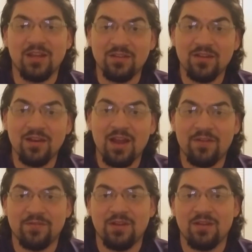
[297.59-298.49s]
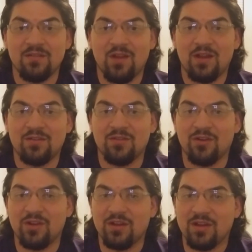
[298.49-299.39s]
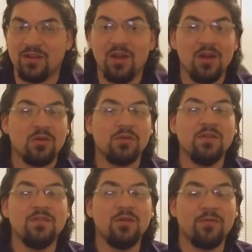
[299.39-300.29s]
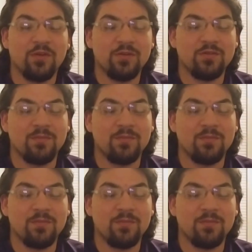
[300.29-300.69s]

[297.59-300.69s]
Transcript: He's going to have to get his hands dirty again, or his universe